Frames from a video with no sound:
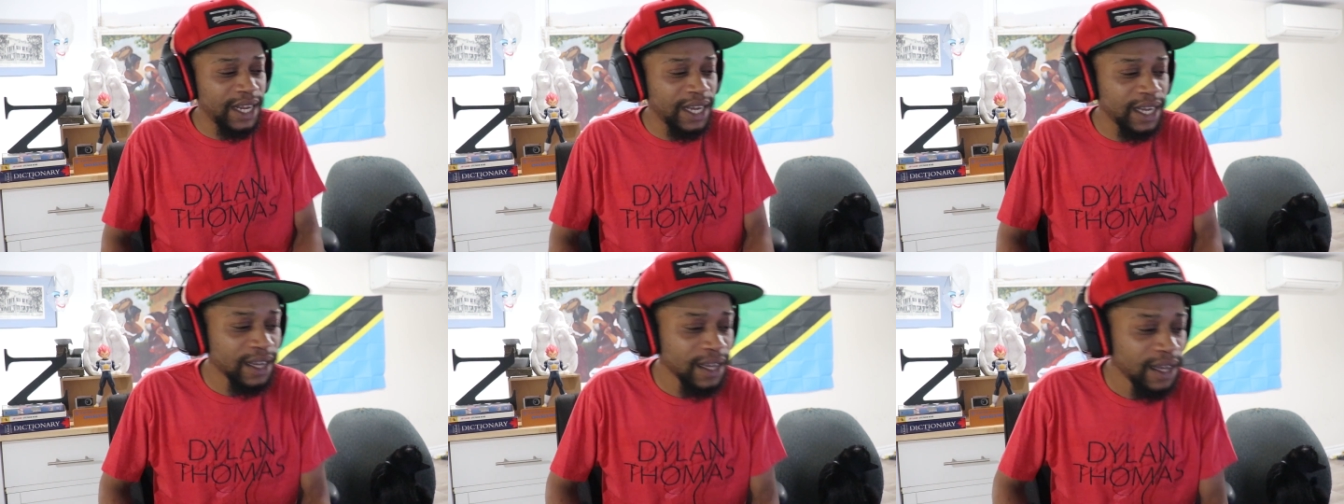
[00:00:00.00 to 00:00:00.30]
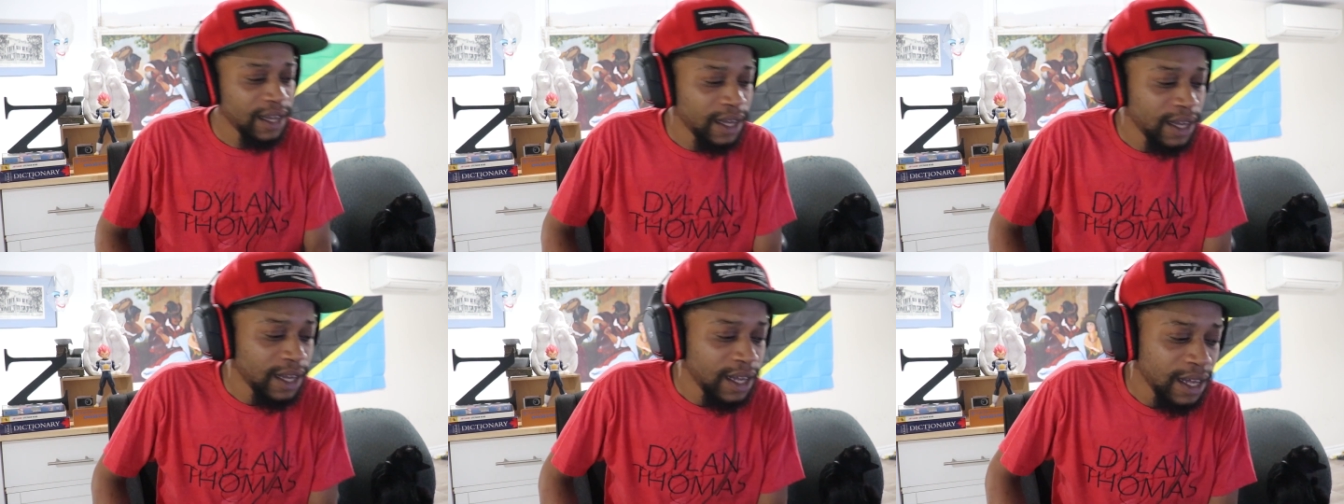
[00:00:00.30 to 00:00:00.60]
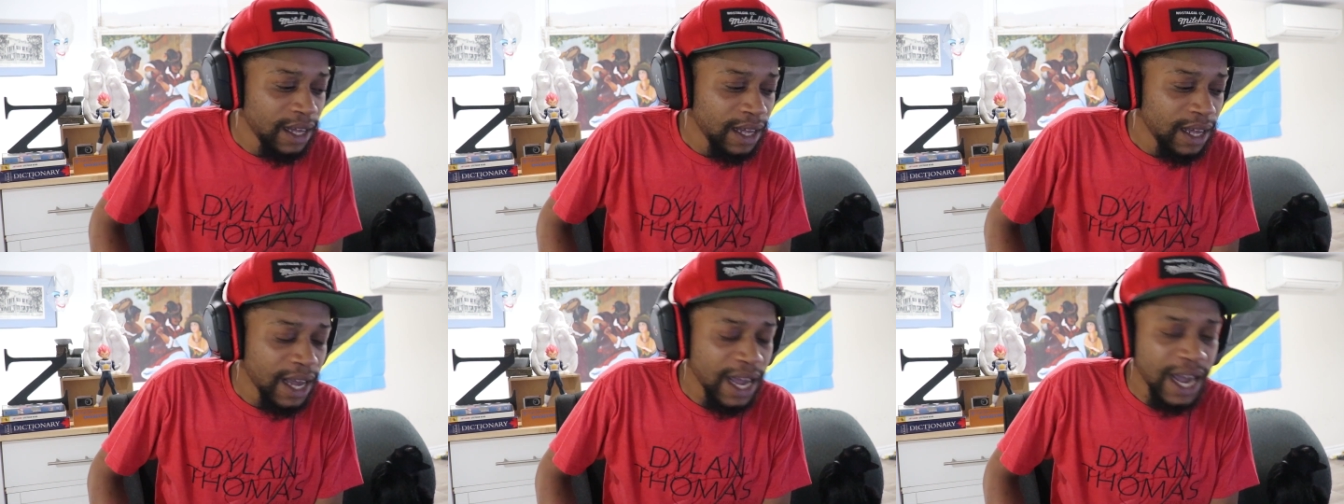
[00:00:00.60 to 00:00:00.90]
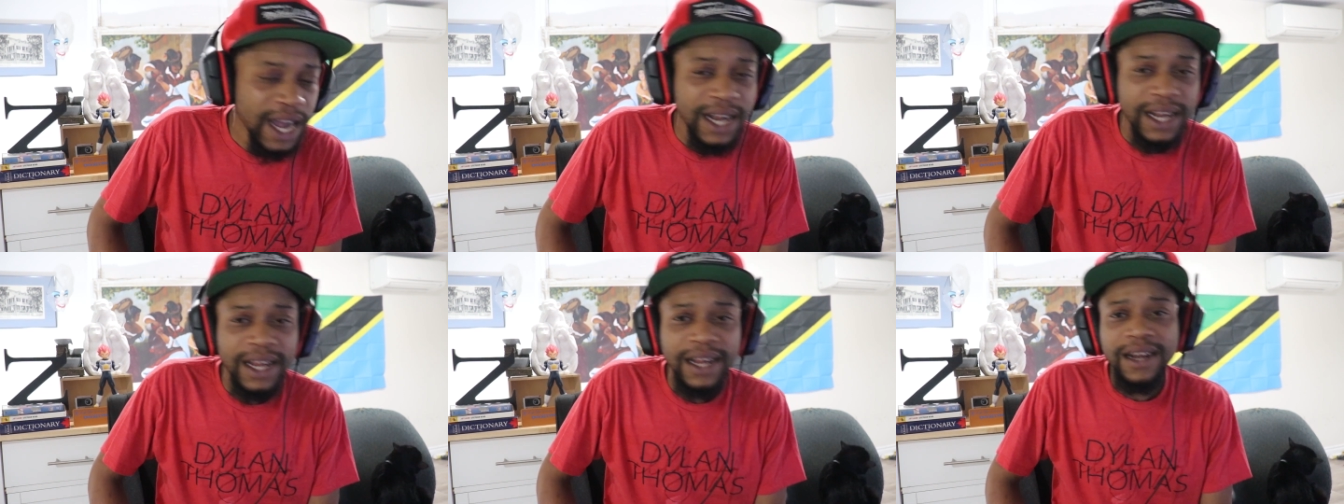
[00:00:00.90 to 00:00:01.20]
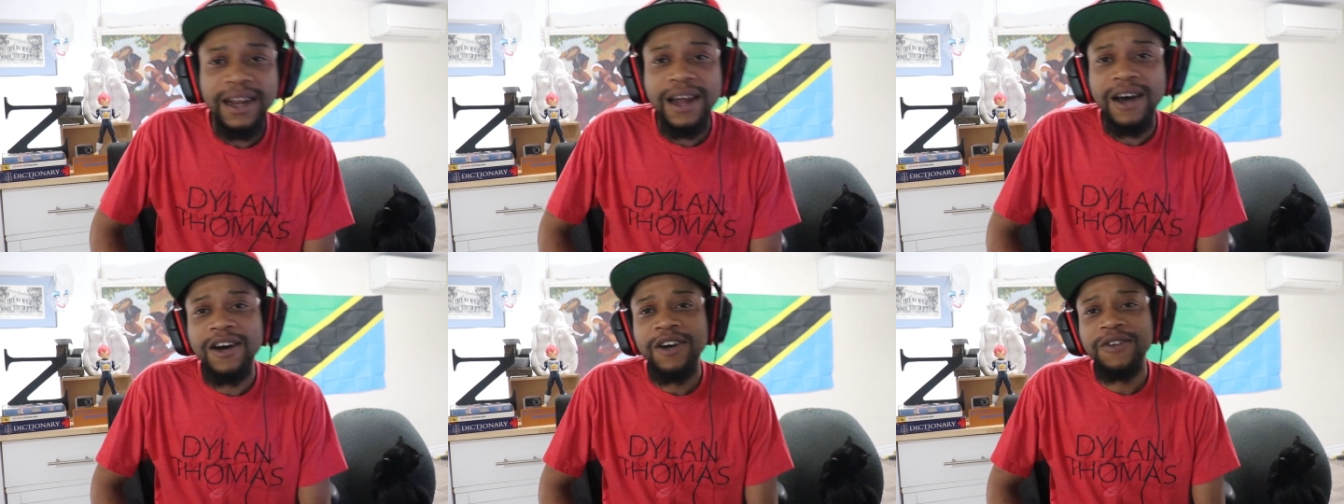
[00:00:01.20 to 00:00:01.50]
Like, and
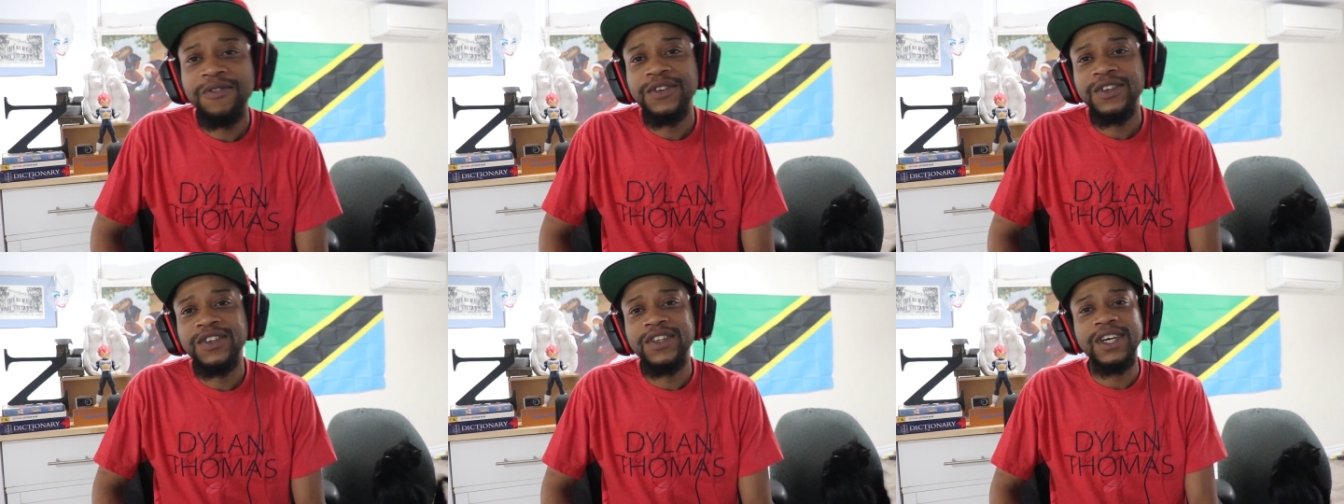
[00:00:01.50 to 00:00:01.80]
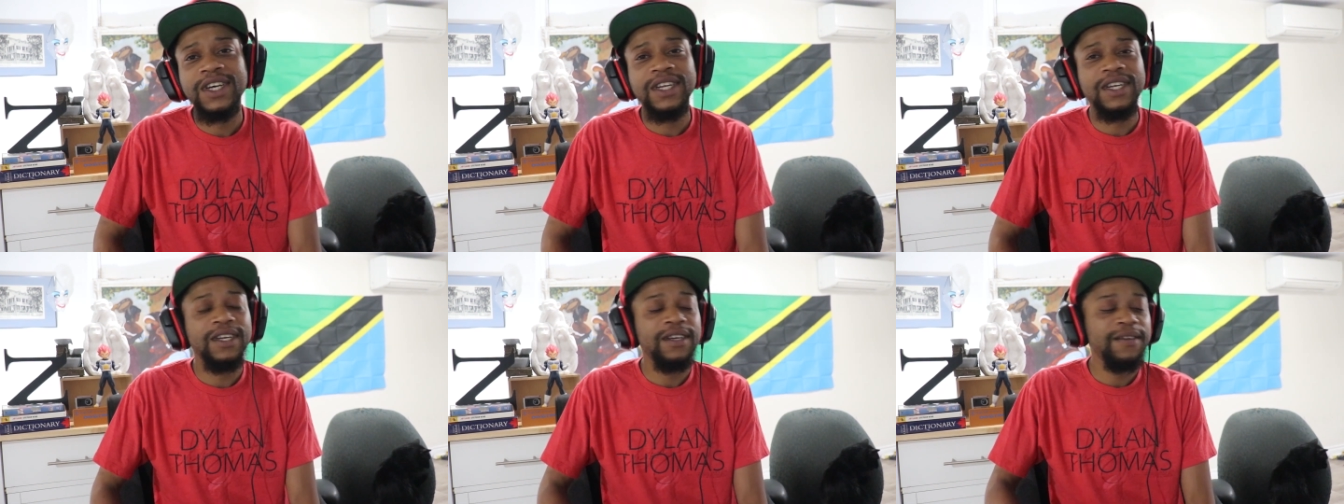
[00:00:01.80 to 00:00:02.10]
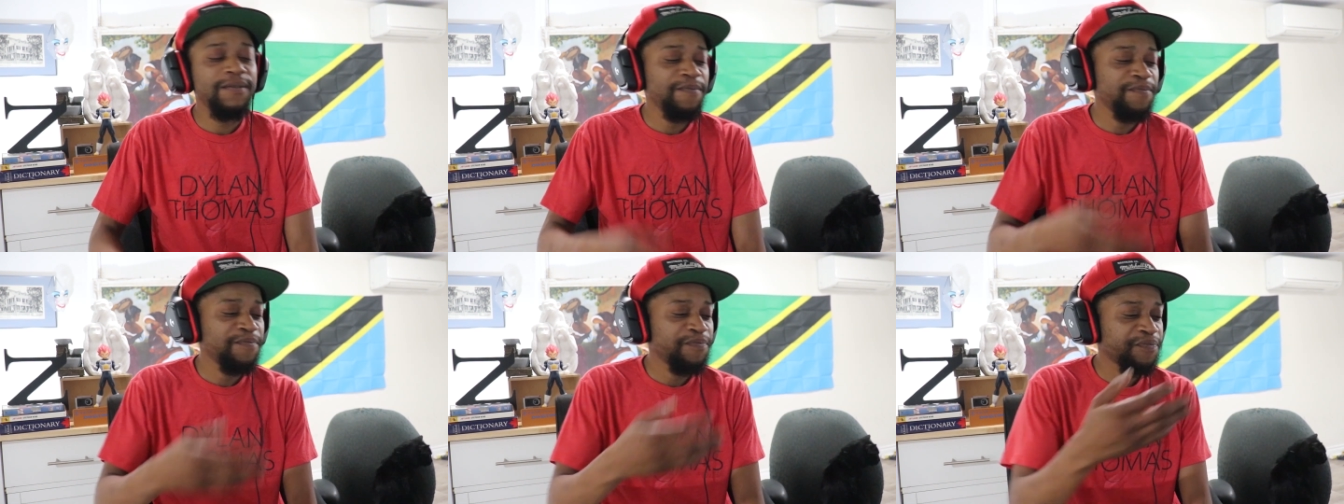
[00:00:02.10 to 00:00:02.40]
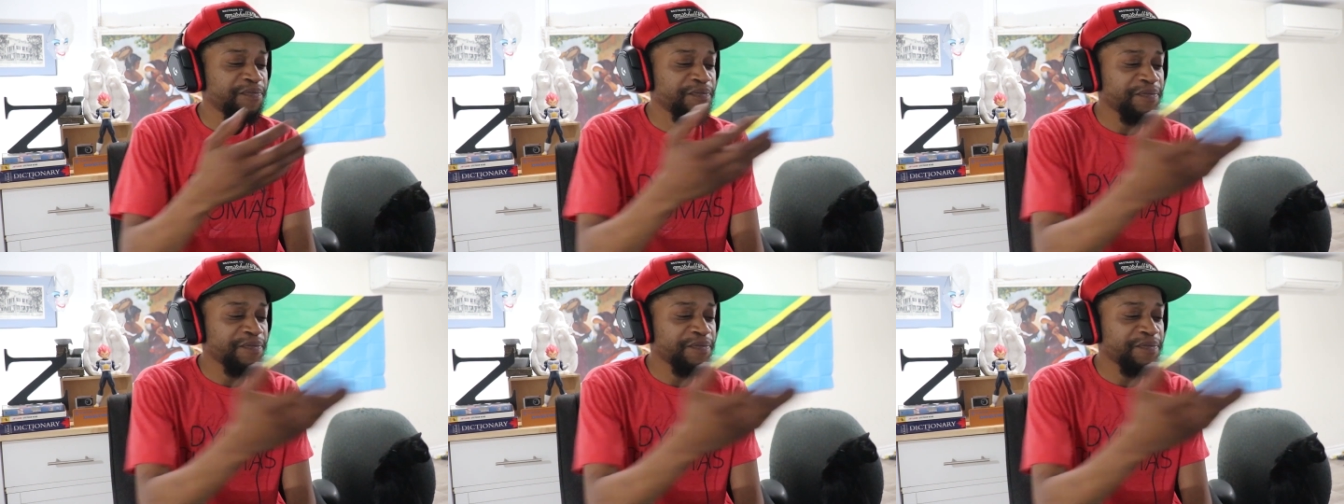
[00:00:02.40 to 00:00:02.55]
then now all of a sudden,